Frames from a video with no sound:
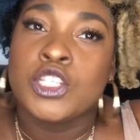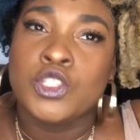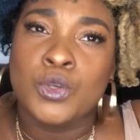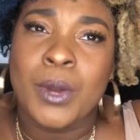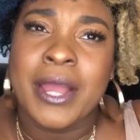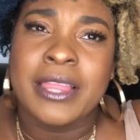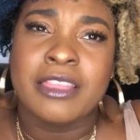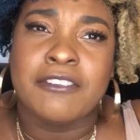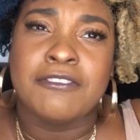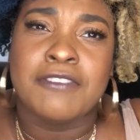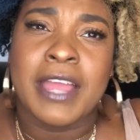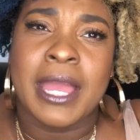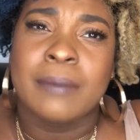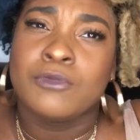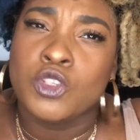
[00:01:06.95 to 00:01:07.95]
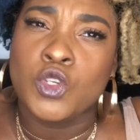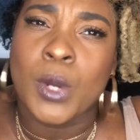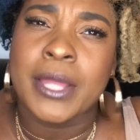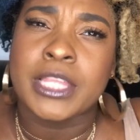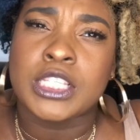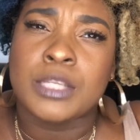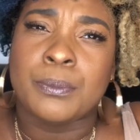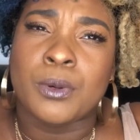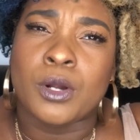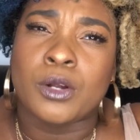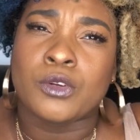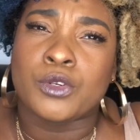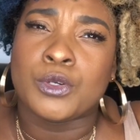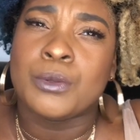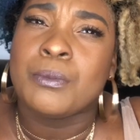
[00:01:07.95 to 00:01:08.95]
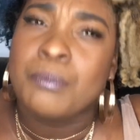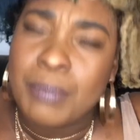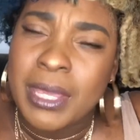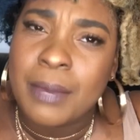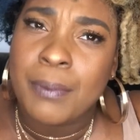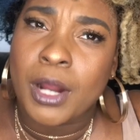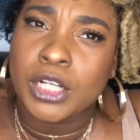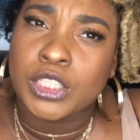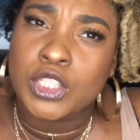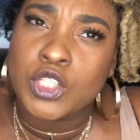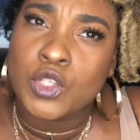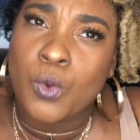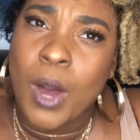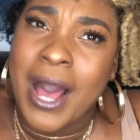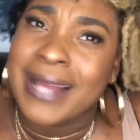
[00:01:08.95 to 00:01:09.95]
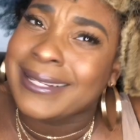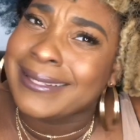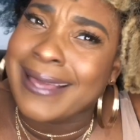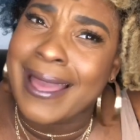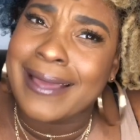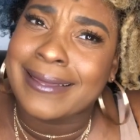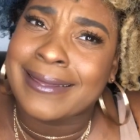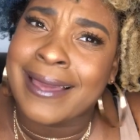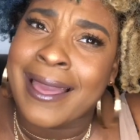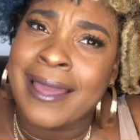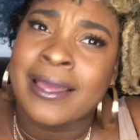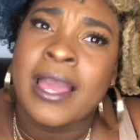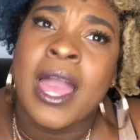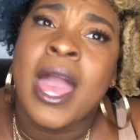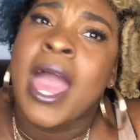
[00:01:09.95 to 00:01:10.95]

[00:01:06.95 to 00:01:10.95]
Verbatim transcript: Join the fam, join the support group, be a part of the squad, gang, gang.